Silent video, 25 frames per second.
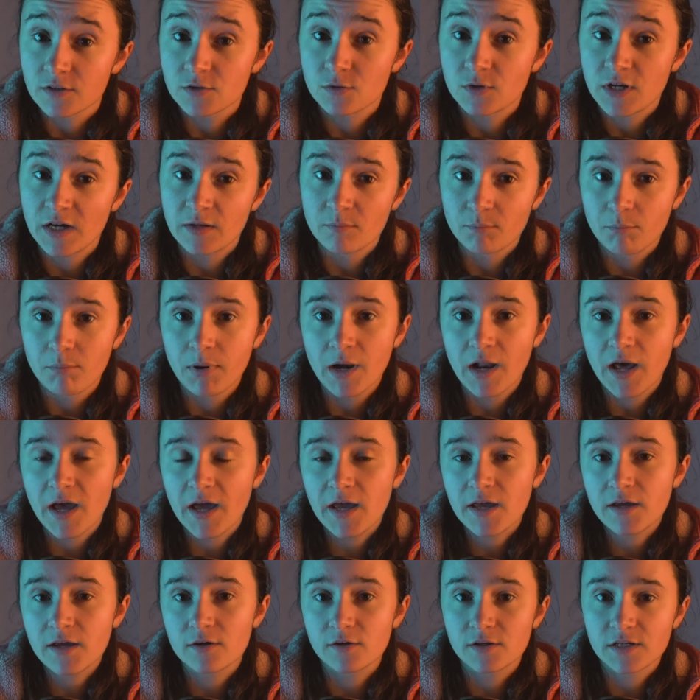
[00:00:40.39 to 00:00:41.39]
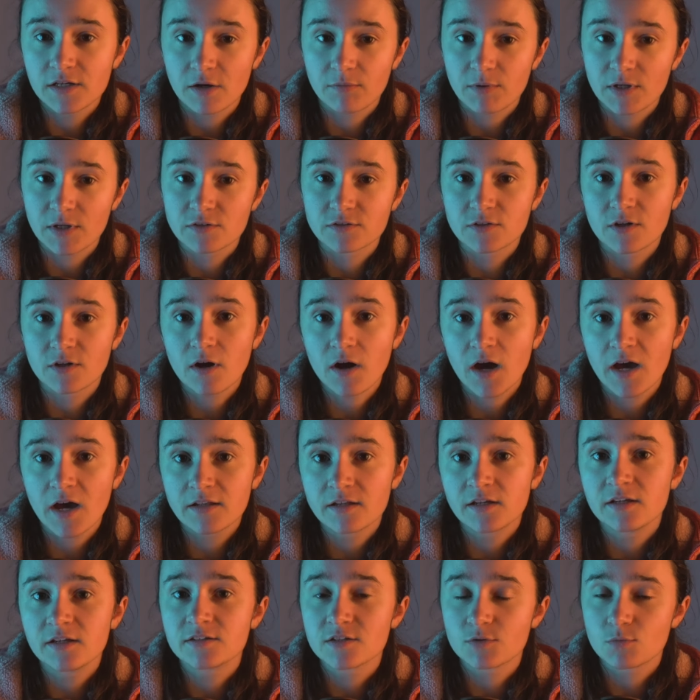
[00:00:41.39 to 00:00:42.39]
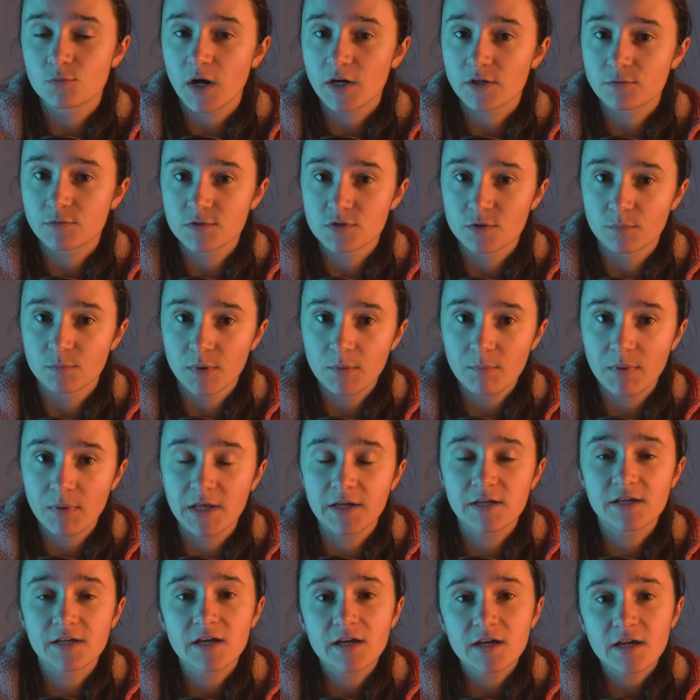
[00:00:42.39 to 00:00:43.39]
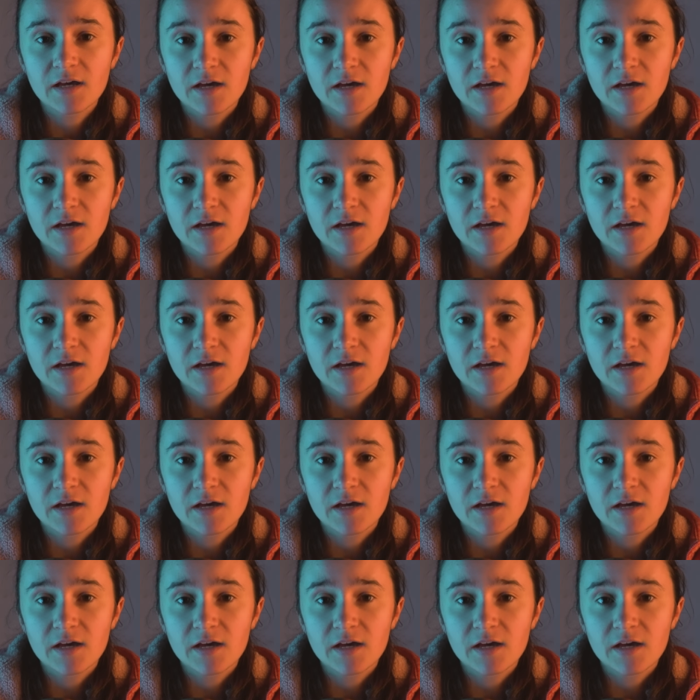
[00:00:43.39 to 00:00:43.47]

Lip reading: You can play a character and interact with the public.